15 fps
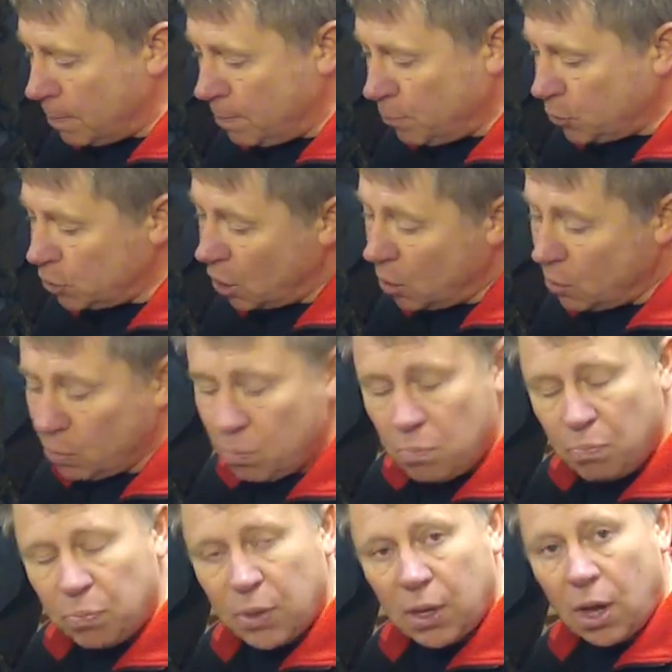so
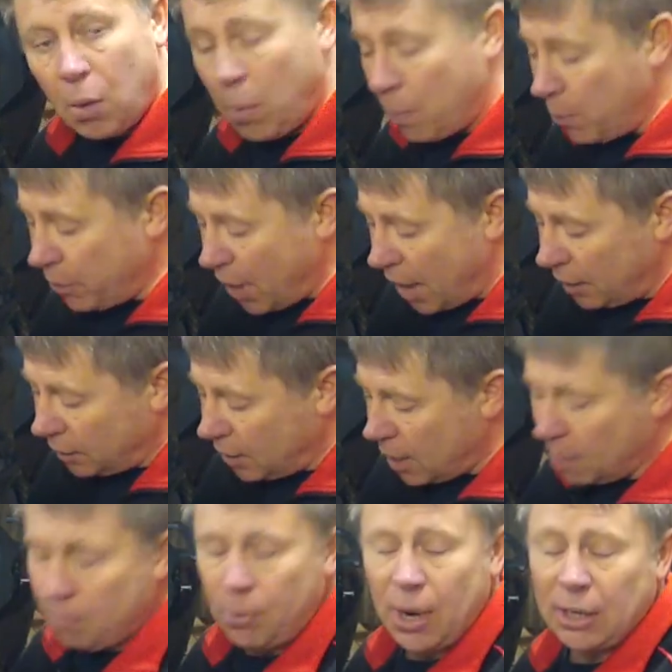I went with that,
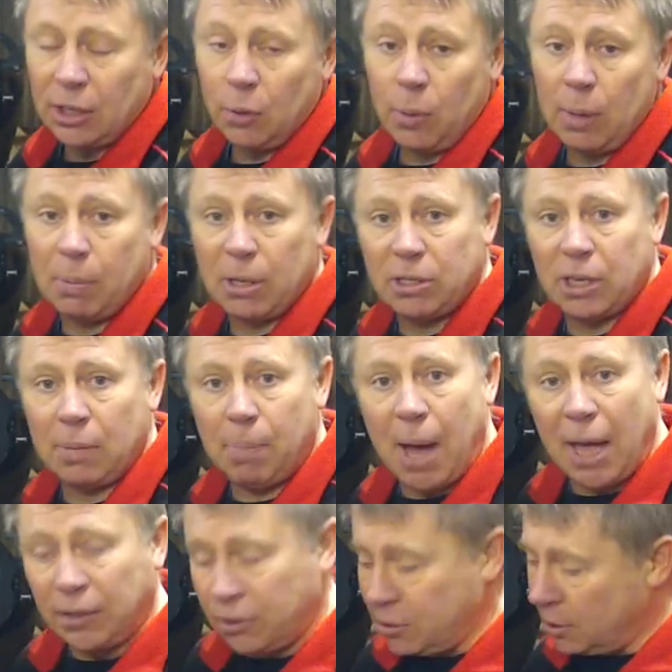and brand new EBC
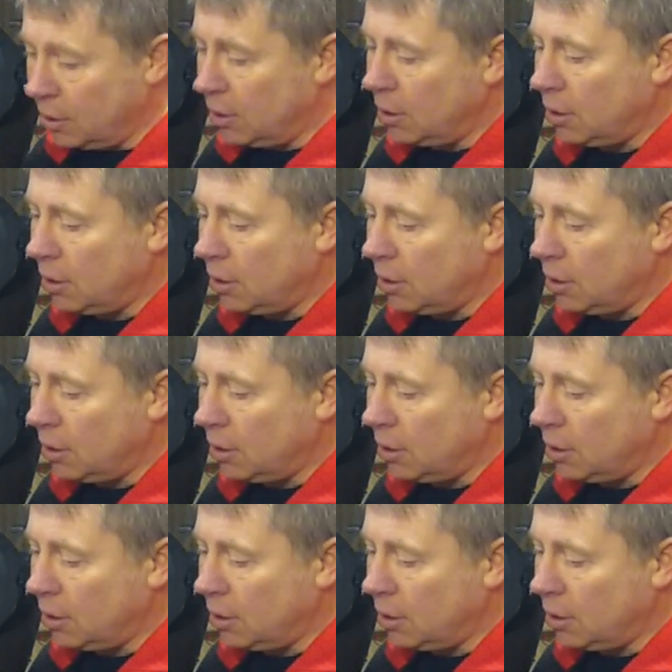pads.